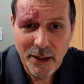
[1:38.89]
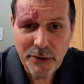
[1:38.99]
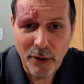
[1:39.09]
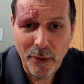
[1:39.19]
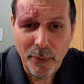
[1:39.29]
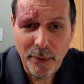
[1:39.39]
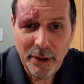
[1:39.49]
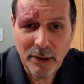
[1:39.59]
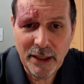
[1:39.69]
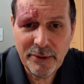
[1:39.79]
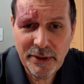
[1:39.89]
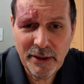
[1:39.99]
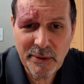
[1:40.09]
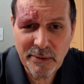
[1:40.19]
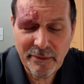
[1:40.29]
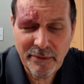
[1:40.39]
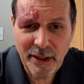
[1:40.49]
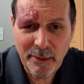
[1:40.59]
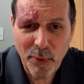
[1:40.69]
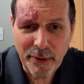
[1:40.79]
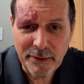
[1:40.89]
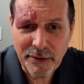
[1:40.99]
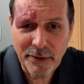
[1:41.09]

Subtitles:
So laundry systems are very important.